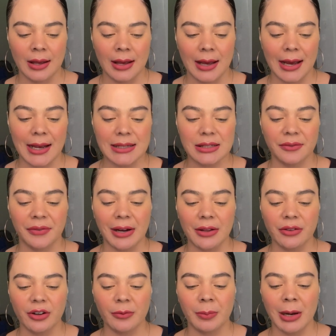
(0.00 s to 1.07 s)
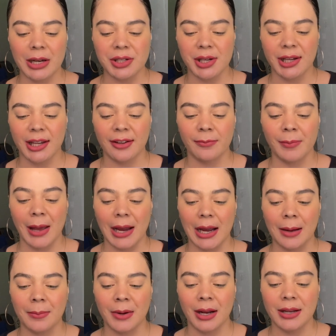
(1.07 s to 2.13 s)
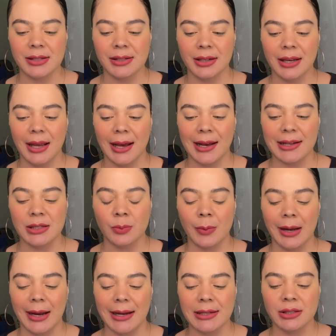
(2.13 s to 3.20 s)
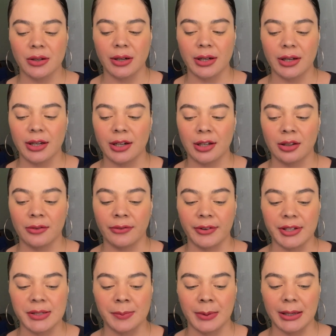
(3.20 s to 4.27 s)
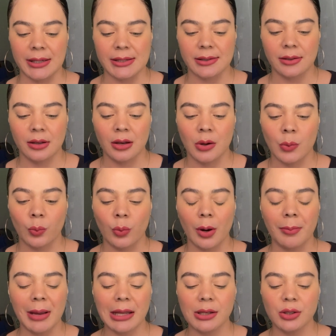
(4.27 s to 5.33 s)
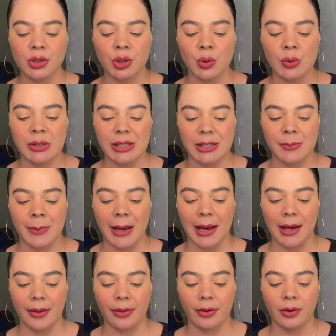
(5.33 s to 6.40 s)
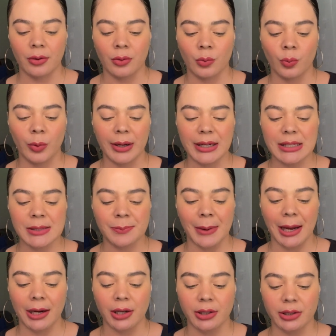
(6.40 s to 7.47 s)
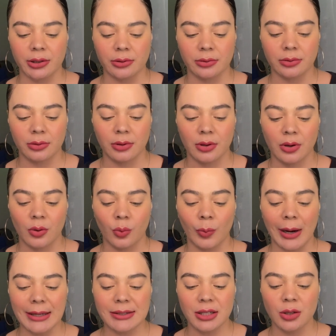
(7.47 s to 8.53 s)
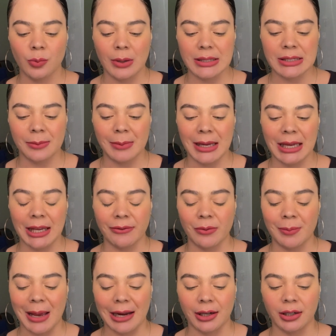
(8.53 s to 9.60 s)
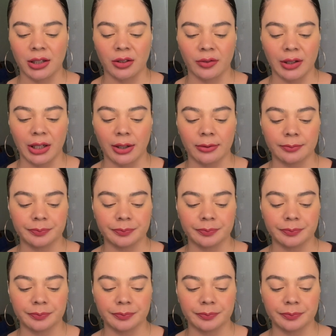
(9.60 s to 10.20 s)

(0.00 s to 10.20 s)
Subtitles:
As the founder of Project Give Back, I'm constantly asked why I started it in the first place. What made you choose this path? What inspired you? Why do you want to make giving back a career?